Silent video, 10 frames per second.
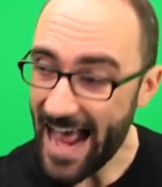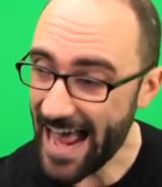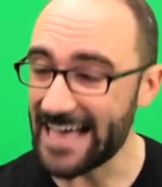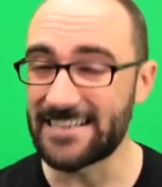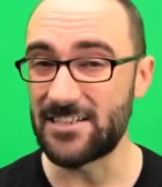
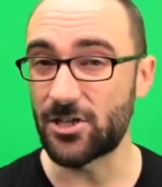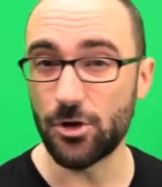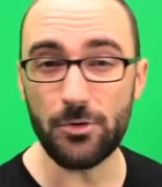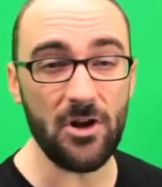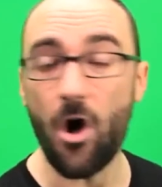and
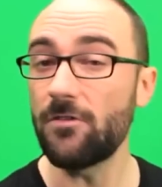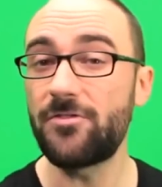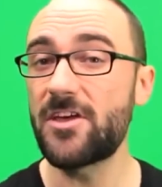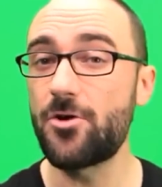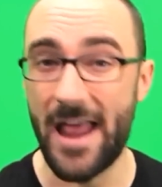including all
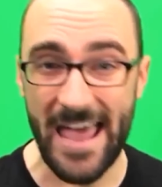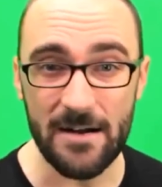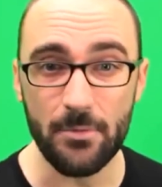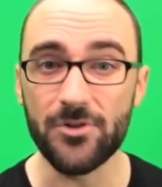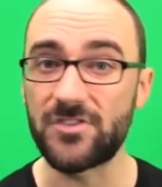of the other
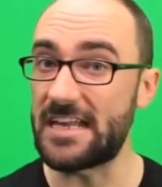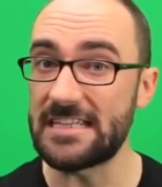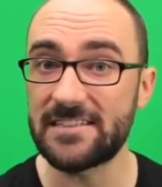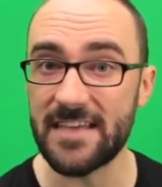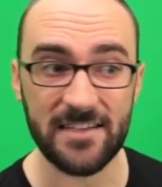animals and
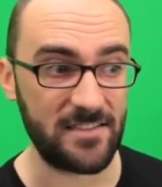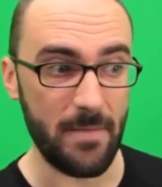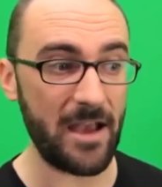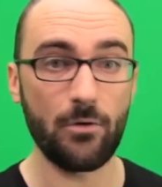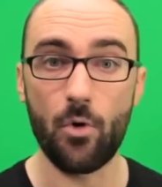insects
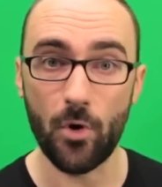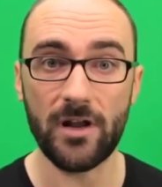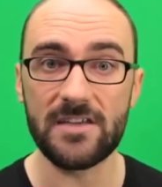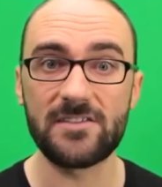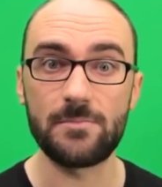and
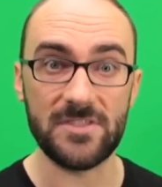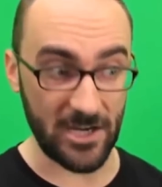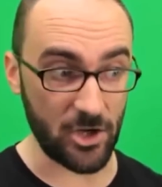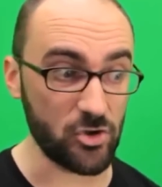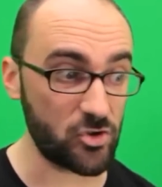microorganisms
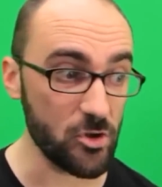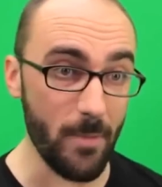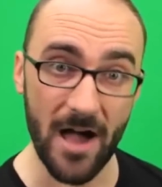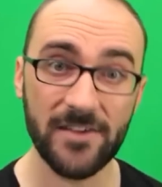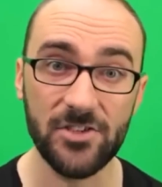that
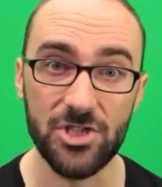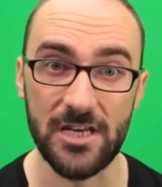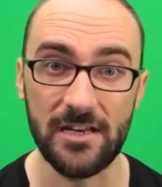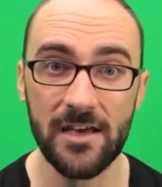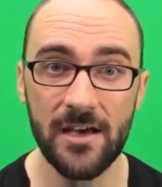consume oxygen,